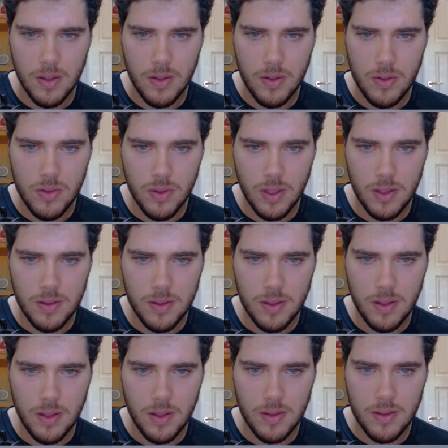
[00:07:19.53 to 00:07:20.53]

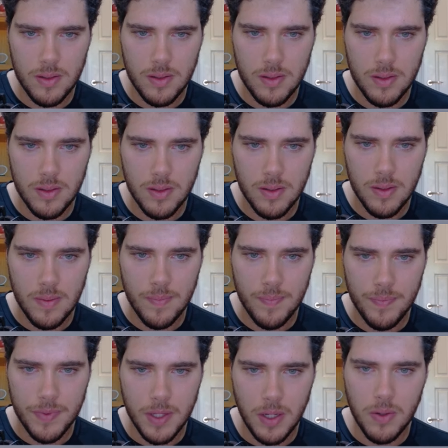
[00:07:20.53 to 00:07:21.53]
Choices.
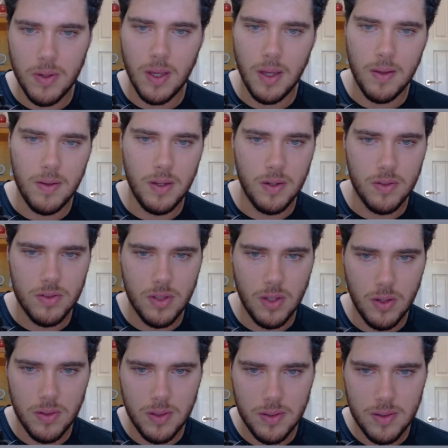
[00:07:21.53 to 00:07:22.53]
Okay, here.
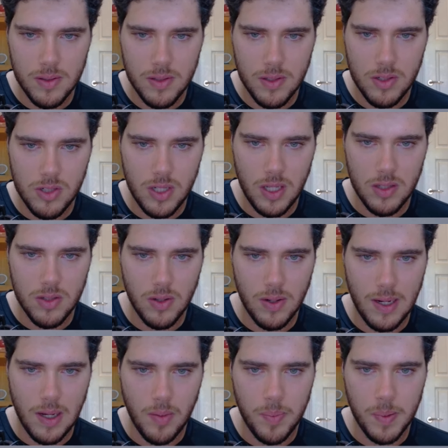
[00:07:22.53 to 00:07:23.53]
So this is the JSON
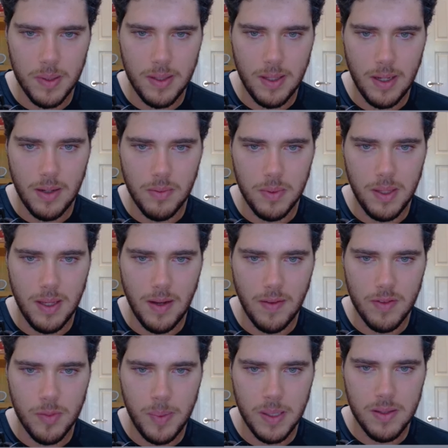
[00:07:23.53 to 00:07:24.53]
output that we
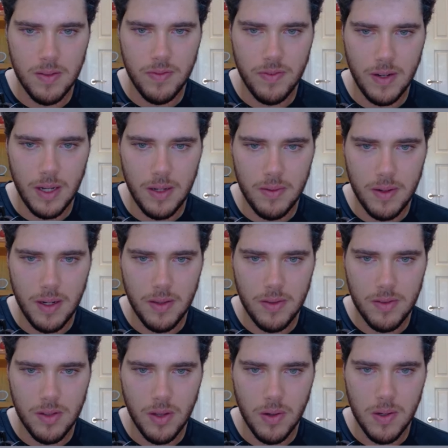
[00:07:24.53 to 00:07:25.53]
have specified, right?
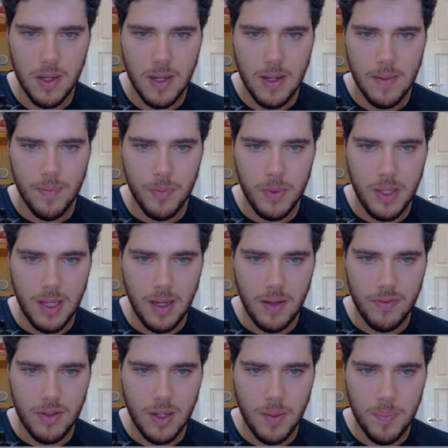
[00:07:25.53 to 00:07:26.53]
So we
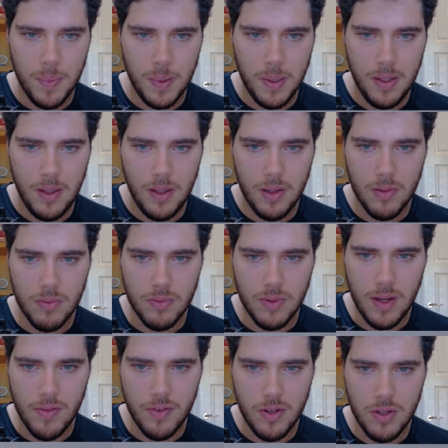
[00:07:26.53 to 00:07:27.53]
have company,
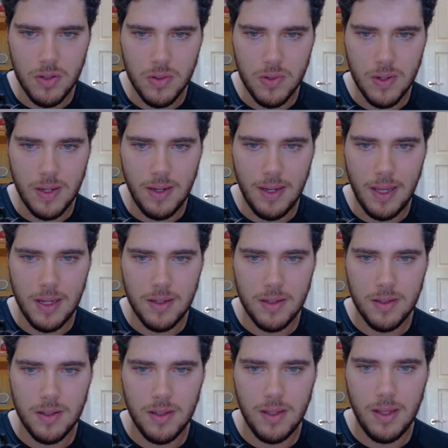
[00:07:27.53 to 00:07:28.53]
revenue, and
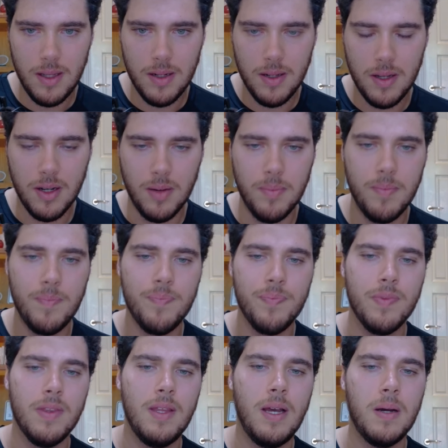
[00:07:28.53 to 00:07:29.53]
net income.
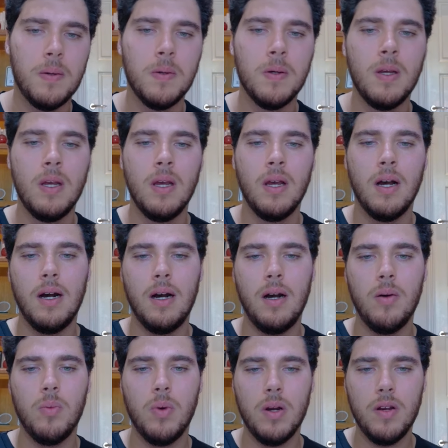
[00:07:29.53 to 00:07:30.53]
Now,
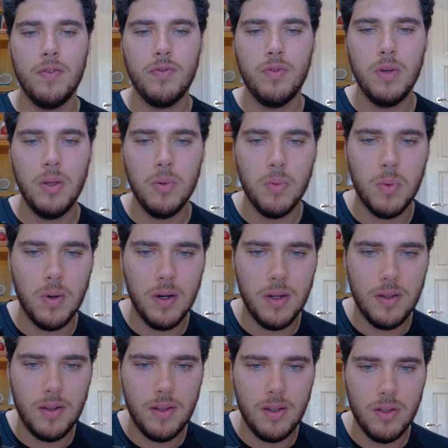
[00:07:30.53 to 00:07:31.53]
what if we
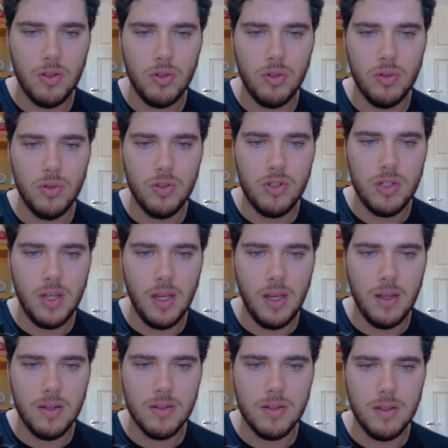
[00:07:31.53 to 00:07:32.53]
want to
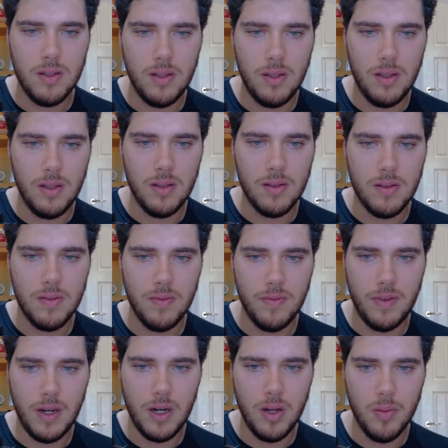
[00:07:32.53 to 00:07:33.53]
change these
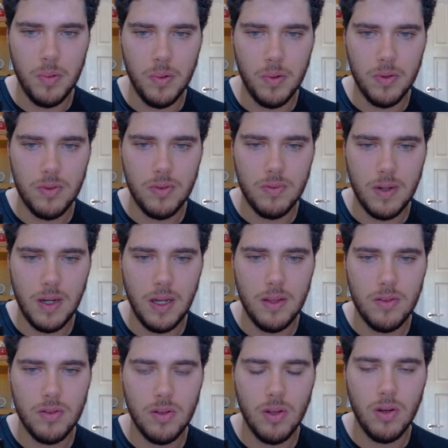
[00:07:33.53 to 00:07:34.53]
variables,
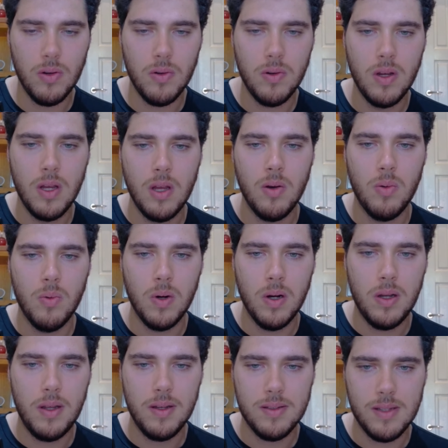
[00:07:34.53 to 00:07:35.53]
right? So
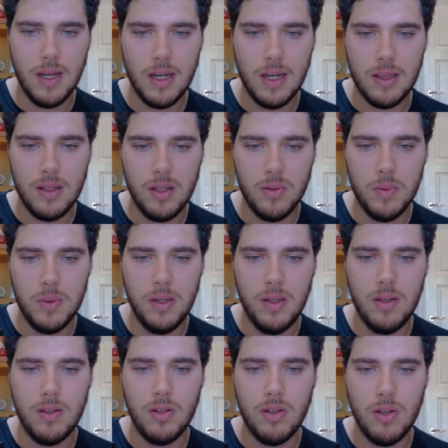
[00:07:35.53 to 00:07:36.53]
what exactly do we
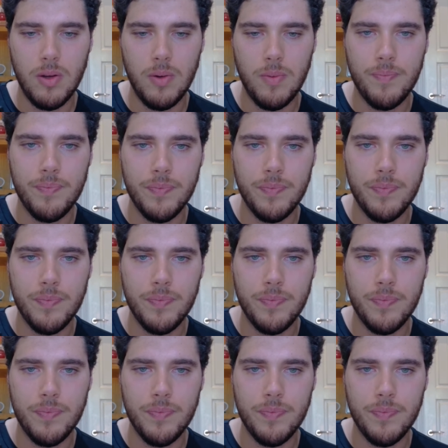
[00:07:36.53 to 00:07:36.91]
need to do?